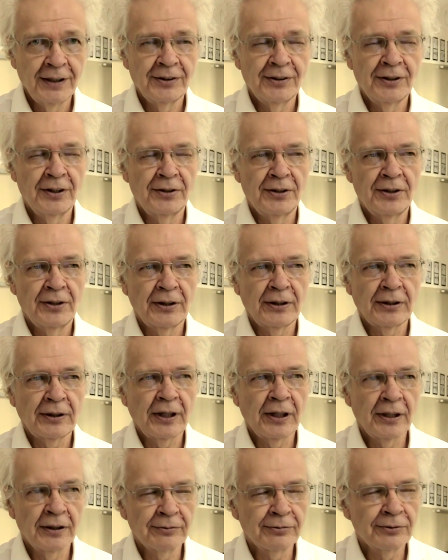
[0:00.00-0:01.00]
that
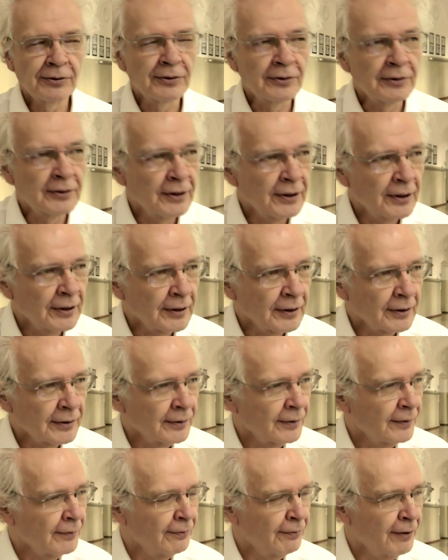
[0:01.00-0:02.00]
after
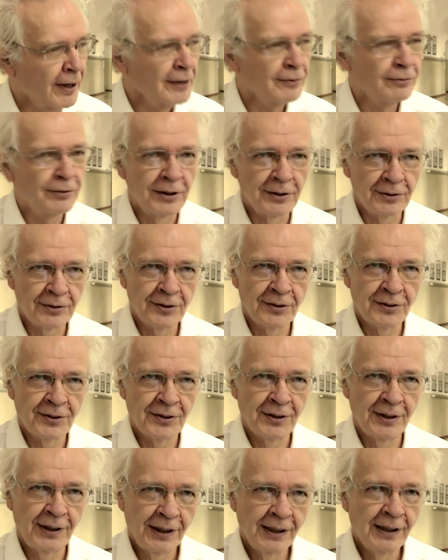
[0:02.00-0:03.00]
5
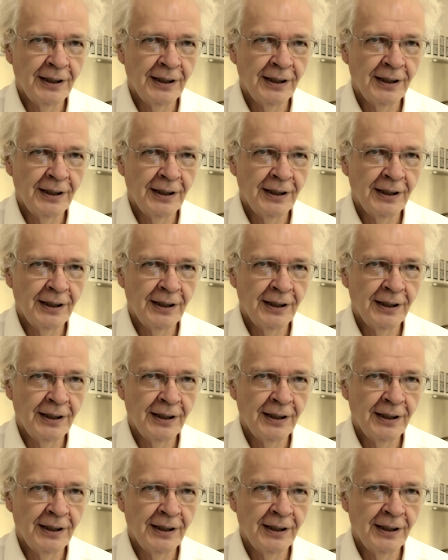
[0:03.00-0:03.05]
years,